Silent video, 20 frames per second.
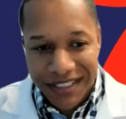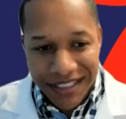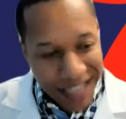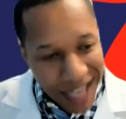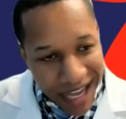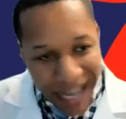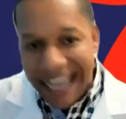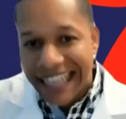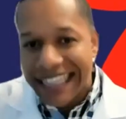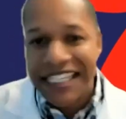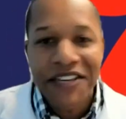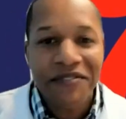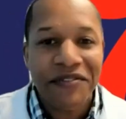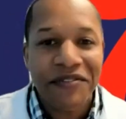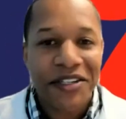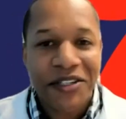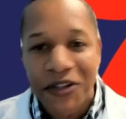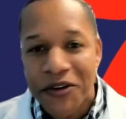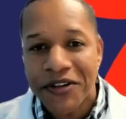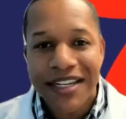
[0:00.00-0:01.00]

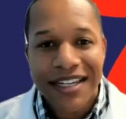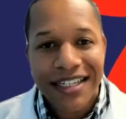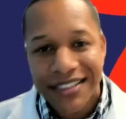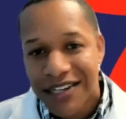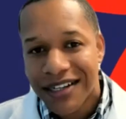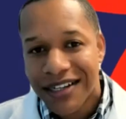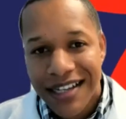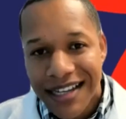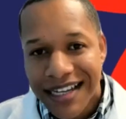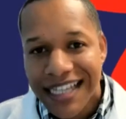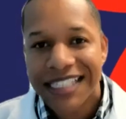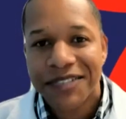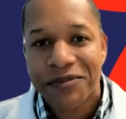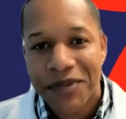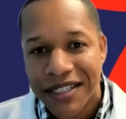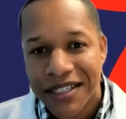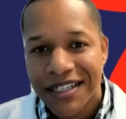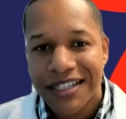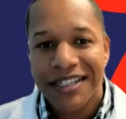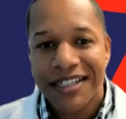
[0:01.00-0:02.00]
God-given duty as her
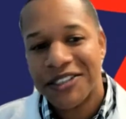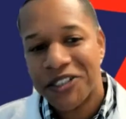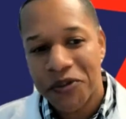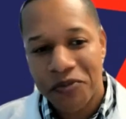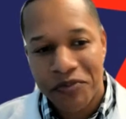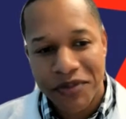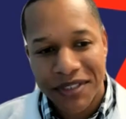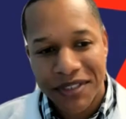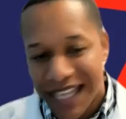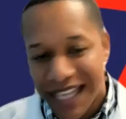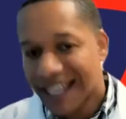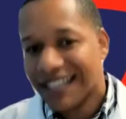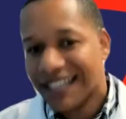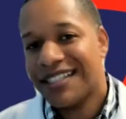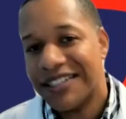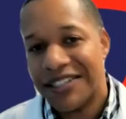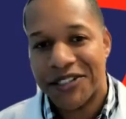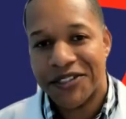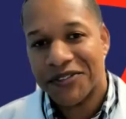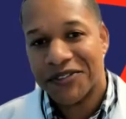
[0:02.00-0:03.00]
husband, to
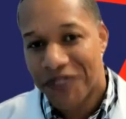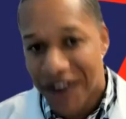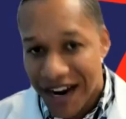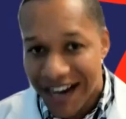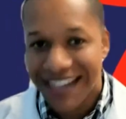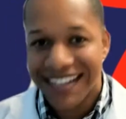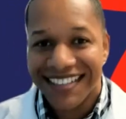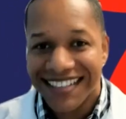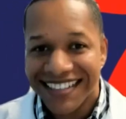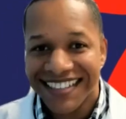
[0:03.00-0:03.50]
protect her, right?